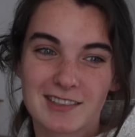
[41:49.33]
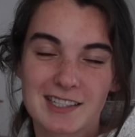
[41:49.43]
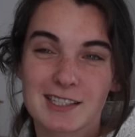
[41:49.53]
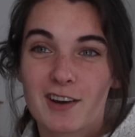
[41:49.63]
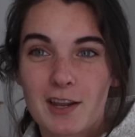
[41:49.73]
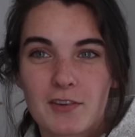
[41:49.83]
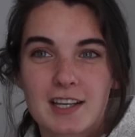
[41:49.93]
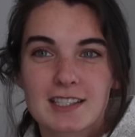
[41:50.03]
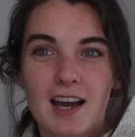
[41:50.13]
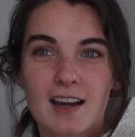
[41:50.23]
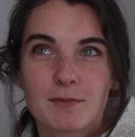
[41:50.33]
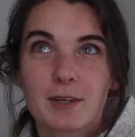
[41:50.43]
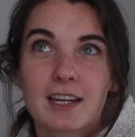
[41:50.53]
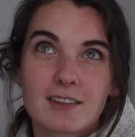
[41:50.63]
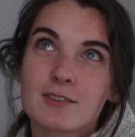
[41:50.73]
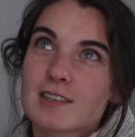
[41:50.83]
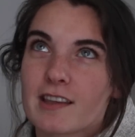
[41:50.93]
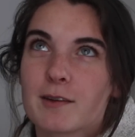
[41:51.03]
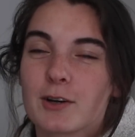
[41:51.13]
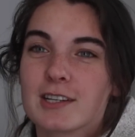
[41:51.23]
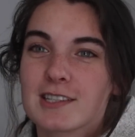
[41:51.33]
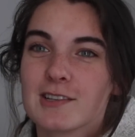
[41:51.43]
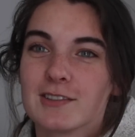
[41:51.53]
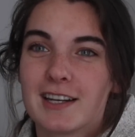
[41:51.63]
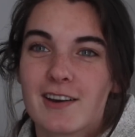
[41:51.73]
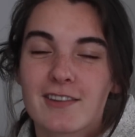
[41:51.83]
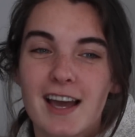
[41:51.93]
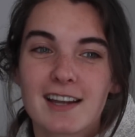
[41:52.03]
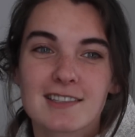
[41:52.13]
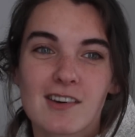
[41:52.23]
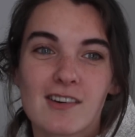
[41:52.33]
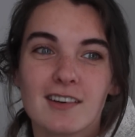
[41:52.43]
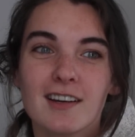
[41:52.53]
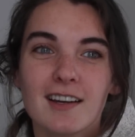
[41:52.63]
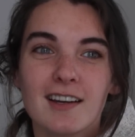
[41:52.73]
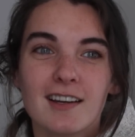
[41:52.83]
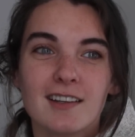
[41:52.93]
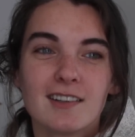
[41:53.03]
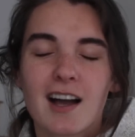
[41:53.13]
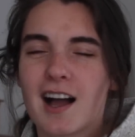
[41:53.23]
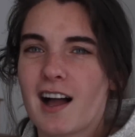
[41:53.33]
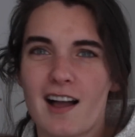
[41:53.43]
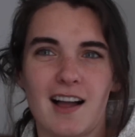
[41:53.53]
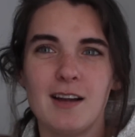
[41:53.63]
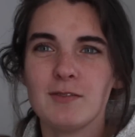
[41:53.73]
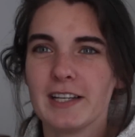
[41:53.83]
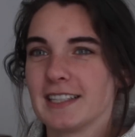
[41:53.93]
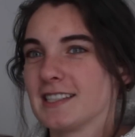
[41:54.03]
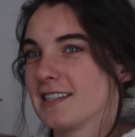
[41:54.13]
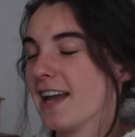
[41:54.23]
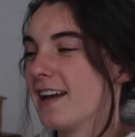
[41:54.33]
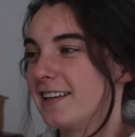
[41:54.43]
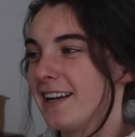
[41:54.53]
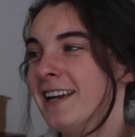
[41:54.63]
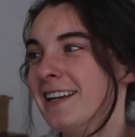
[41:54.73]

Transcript: which is funny because I've been getting those at the library too, and they know that, so I'm like set.